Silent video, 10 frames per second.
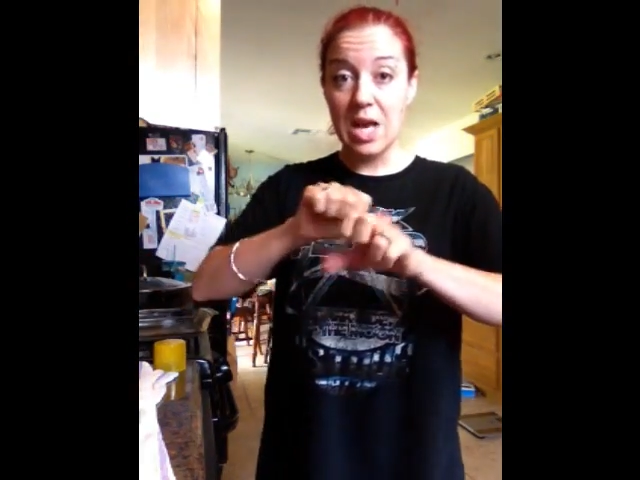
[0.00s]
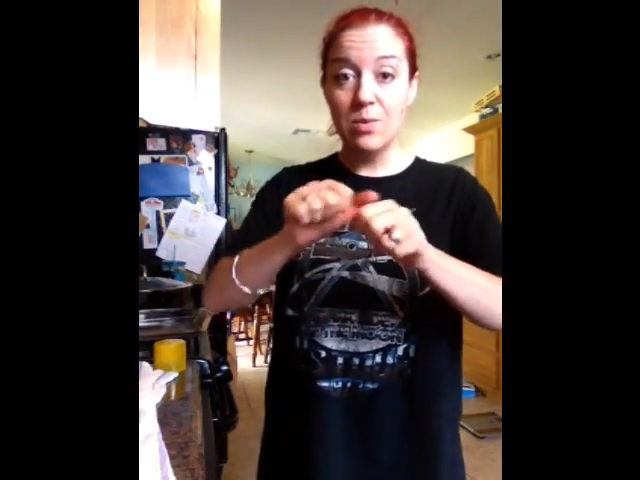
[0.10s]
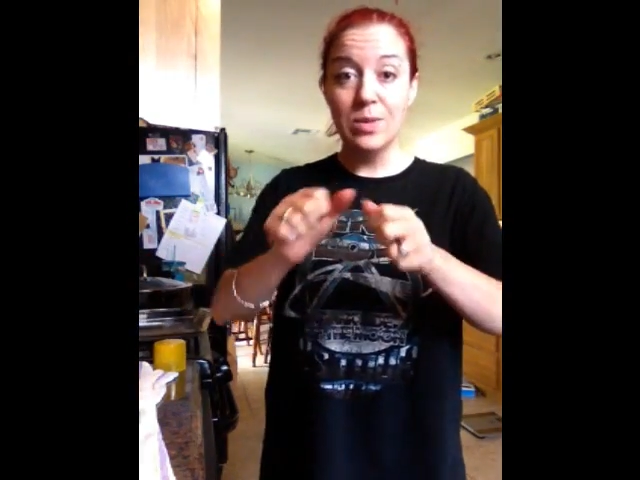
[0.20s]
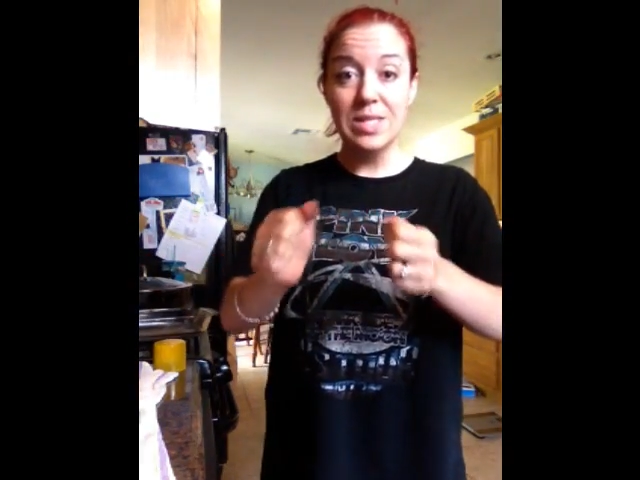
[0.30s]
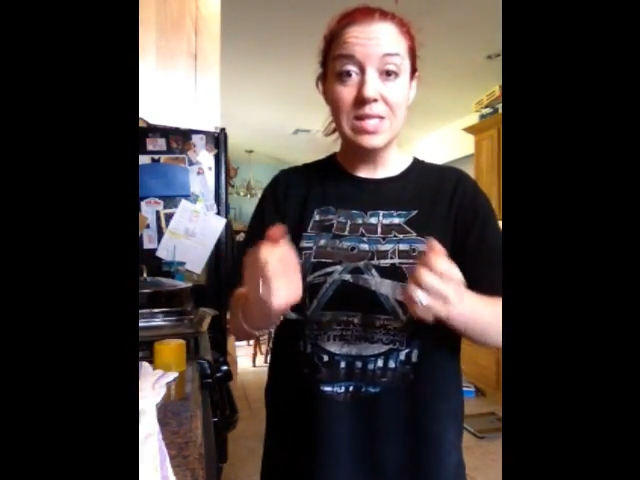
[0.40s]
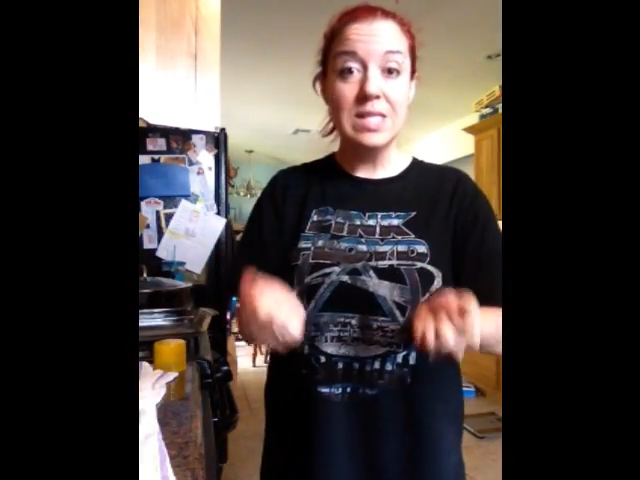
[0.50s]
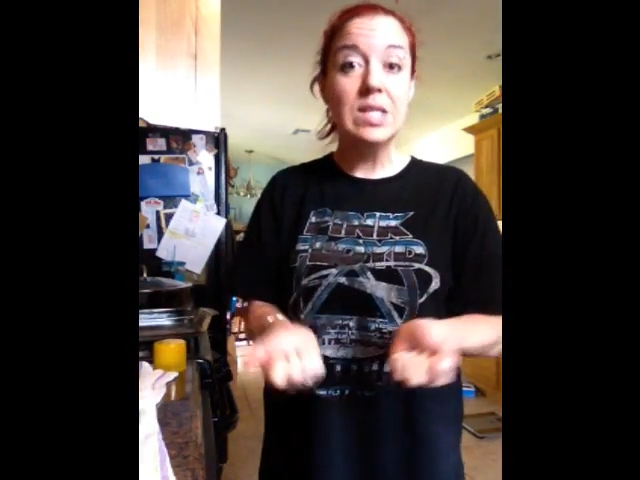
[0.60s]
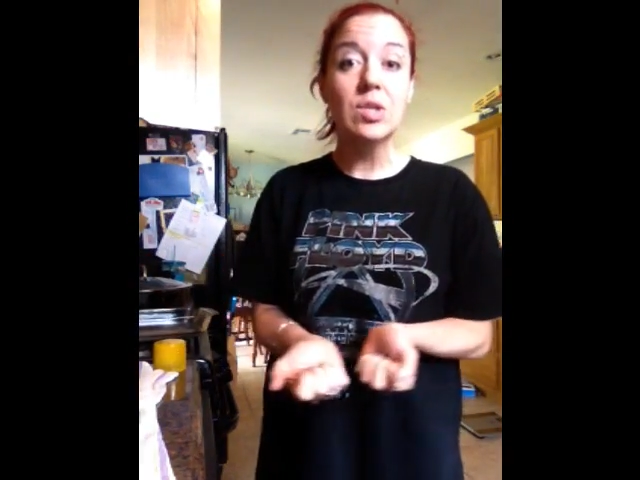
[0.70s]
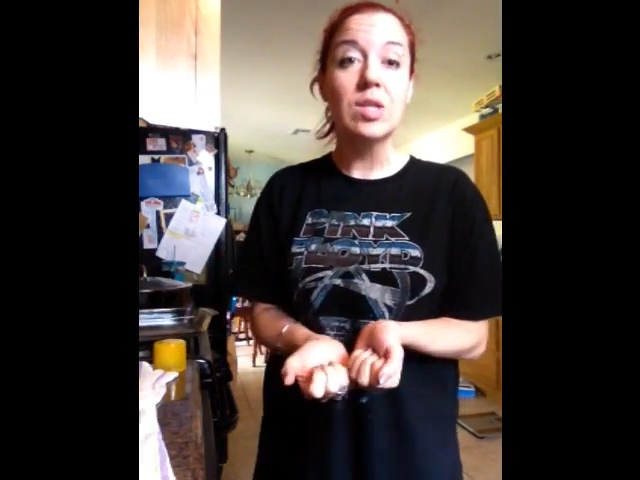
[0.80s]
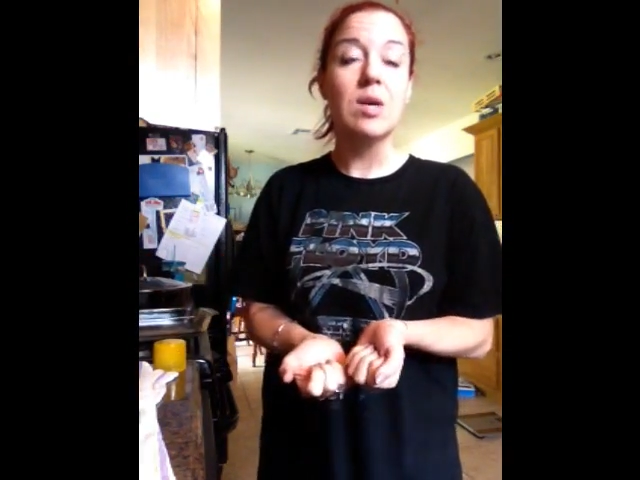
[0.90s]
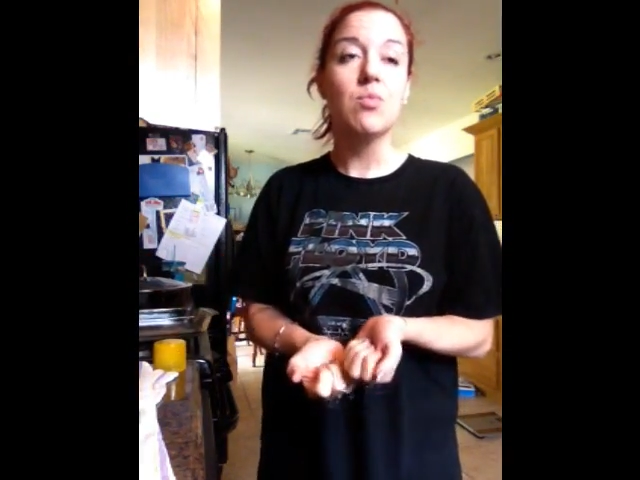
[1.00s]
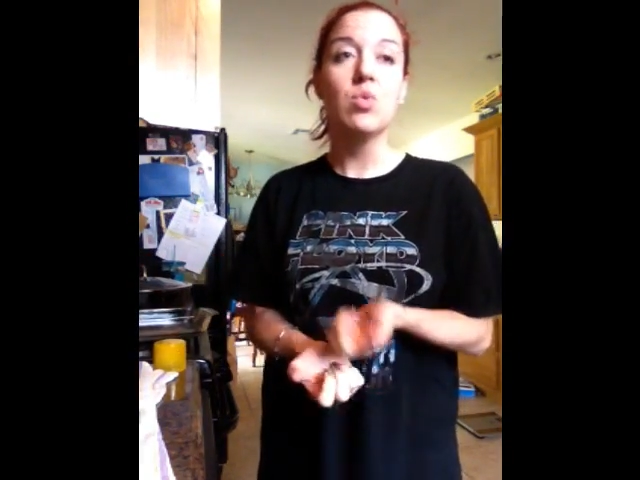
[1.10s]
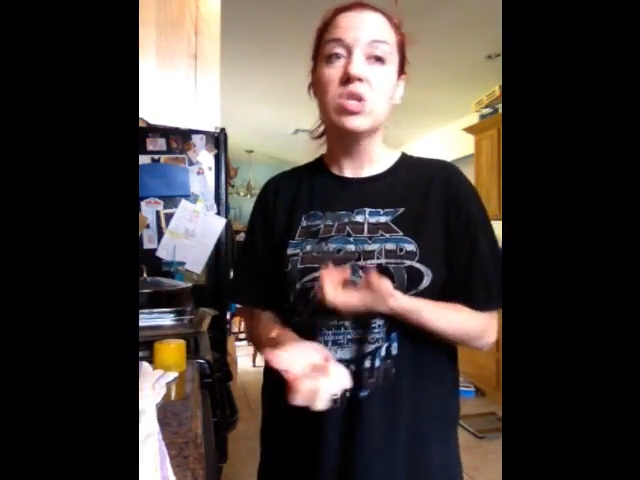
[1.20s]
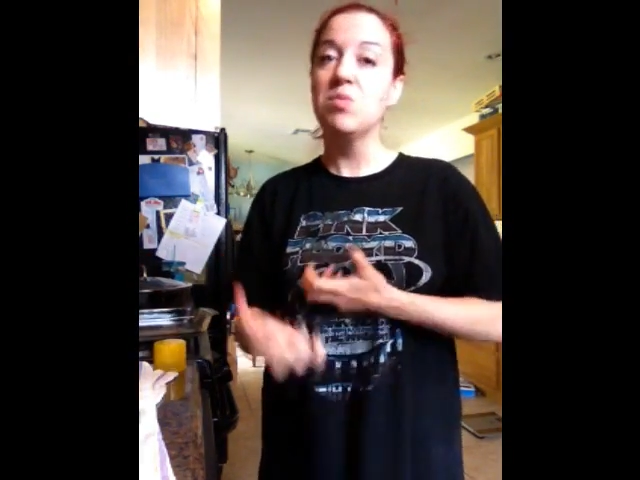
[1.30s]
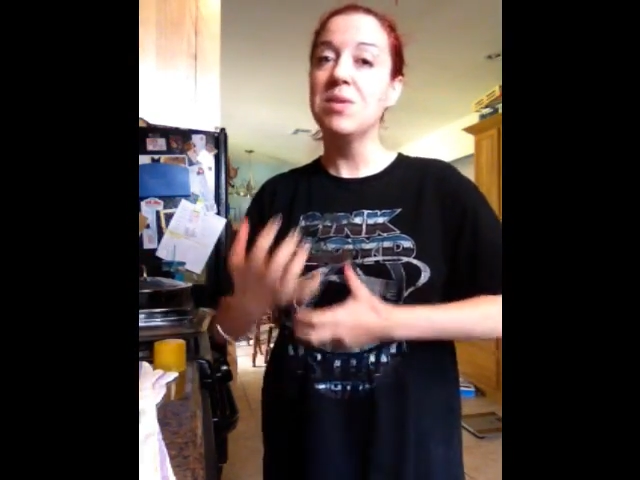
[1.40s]
and we sealed them,
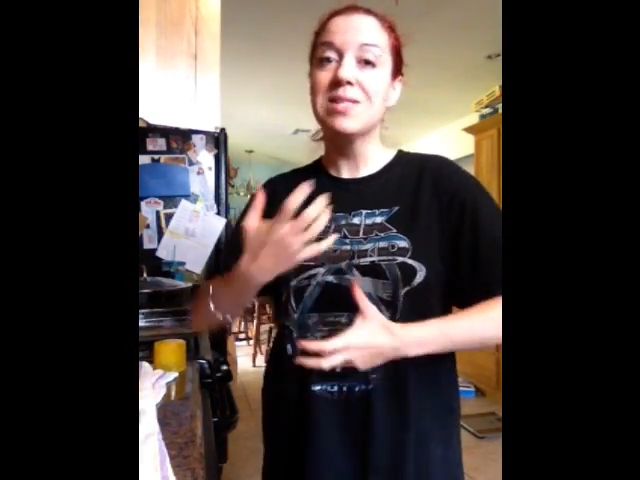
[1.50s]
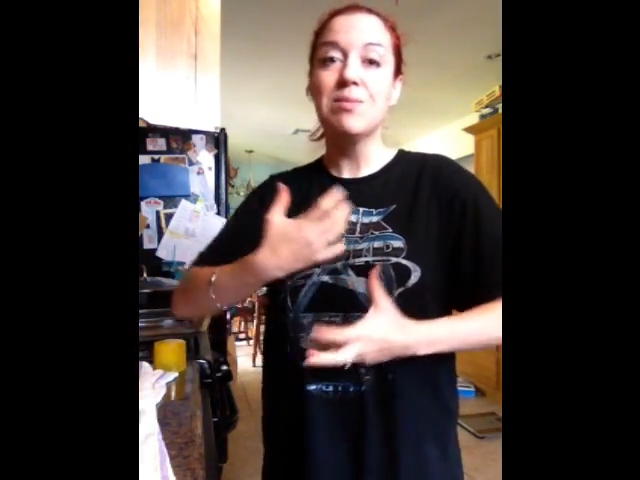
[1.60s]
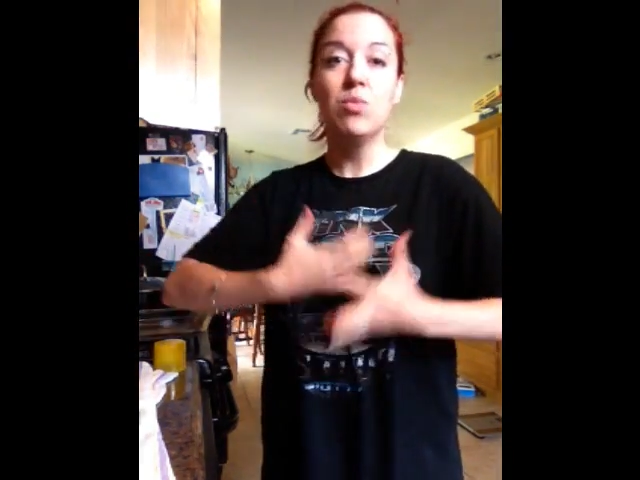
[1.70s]
which means the